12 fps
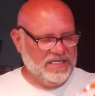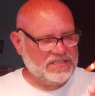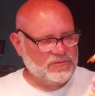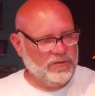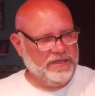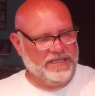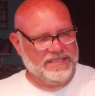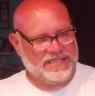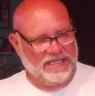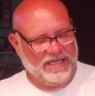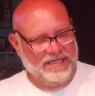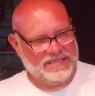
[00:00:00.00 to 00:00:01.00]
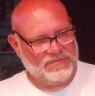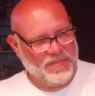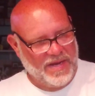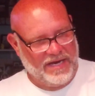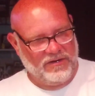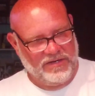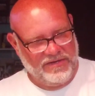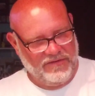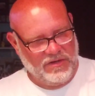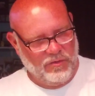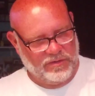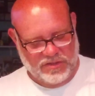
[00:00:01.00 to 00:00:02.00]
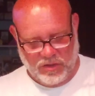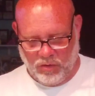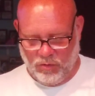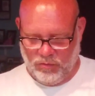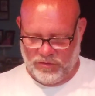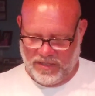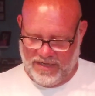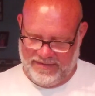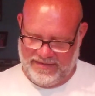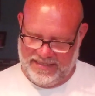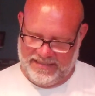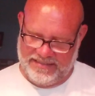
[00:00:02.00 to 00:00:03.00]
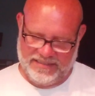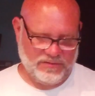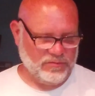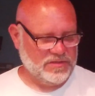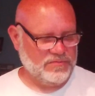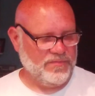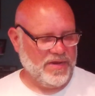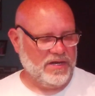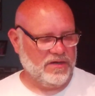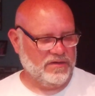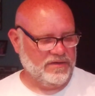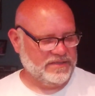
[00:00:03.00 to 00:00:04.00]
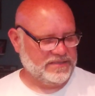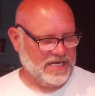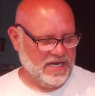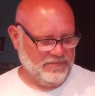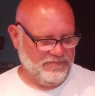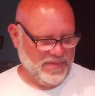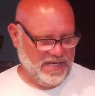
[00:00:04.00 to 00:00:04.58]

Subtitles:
This one is better. Even though it's older, I think this one's better. It's got a